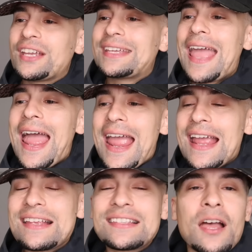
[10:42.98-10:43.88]
The
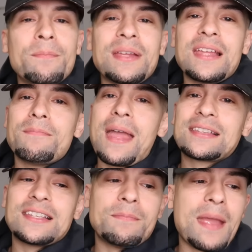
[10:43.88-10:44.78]
gays are being
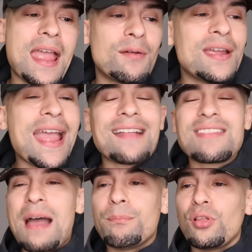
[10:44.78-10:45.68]
messy, man. We
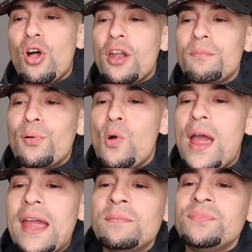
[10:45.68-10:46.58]
had that blonde
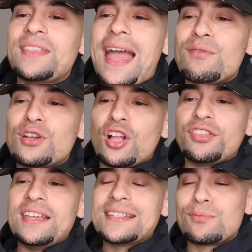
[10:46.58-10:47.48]
boy. Now we
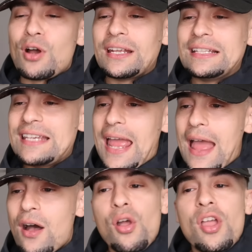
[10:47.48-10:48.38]
got this one in
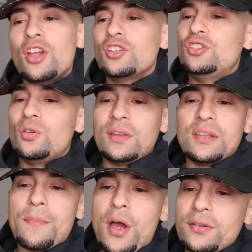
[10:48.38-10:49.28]
jail doing
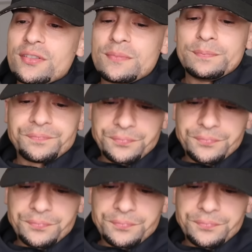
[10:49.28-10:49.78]
the most.